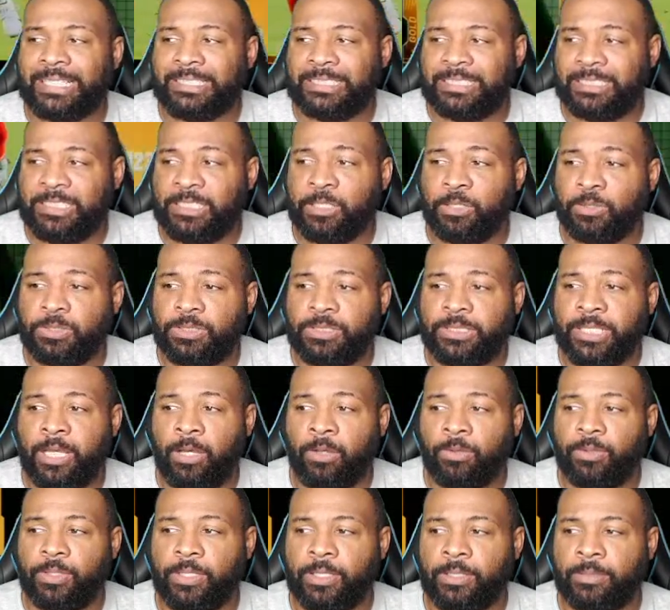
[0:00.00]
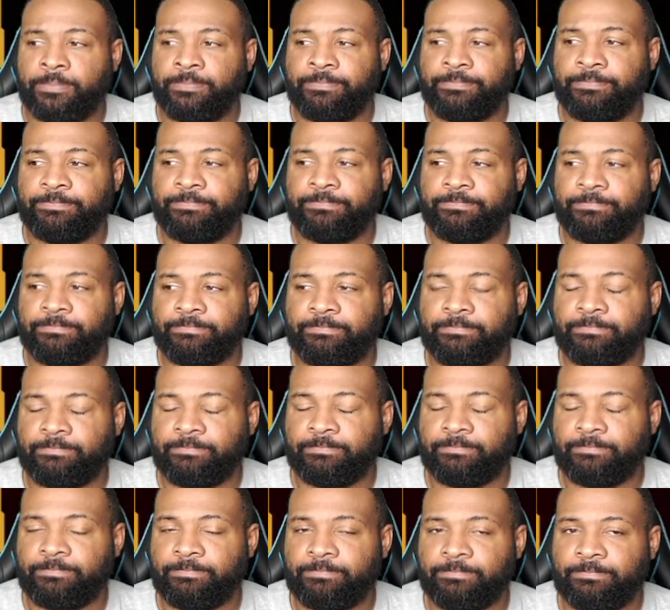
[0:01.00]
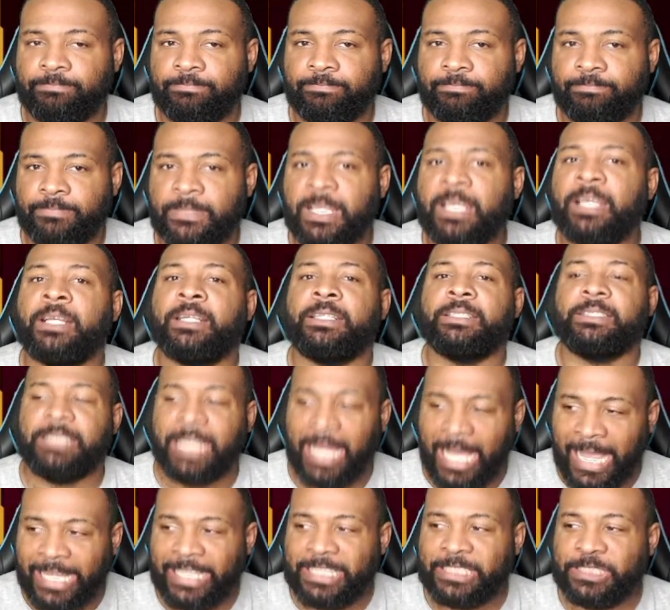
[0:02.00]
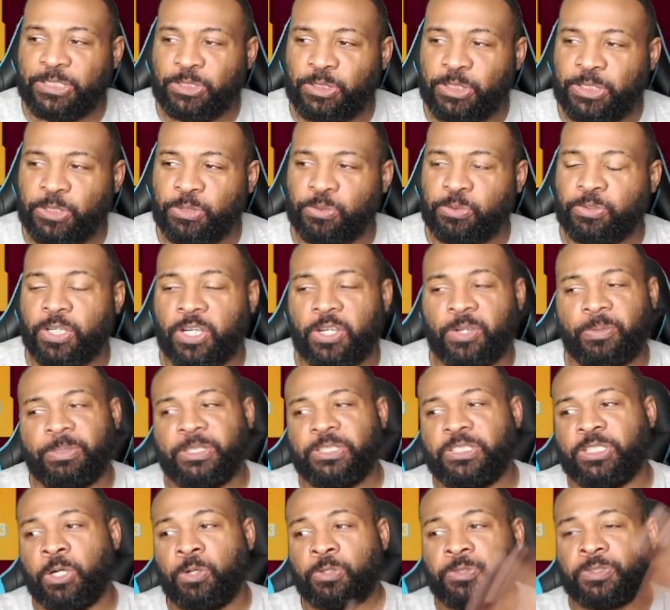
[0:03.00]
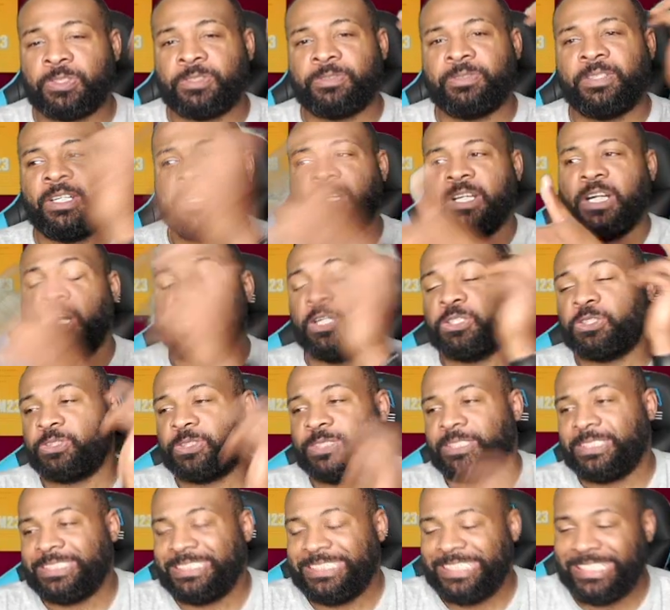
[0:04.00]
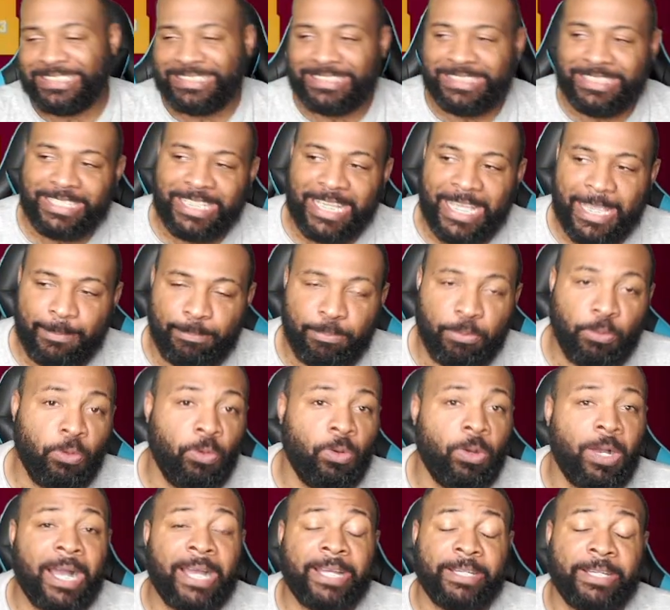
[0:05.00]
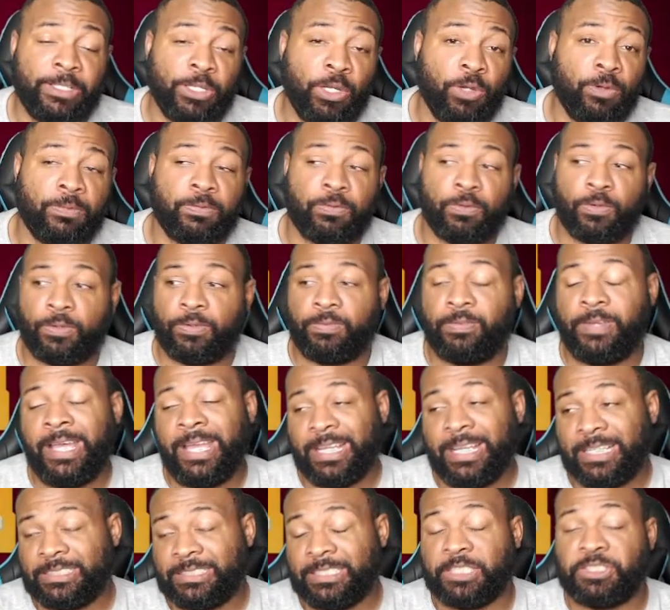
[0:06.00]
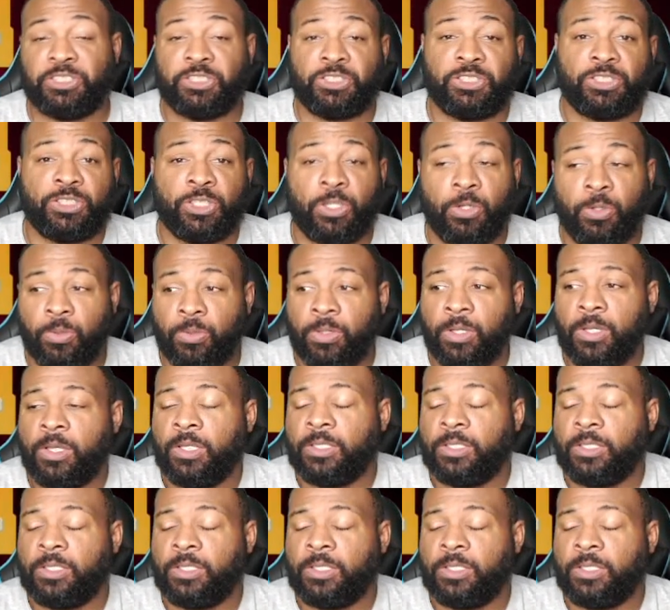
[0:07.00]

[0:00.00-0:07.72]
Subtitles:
could still sell them. 92 Kirby Joseph, 160K pool. I know for a fact because I just sold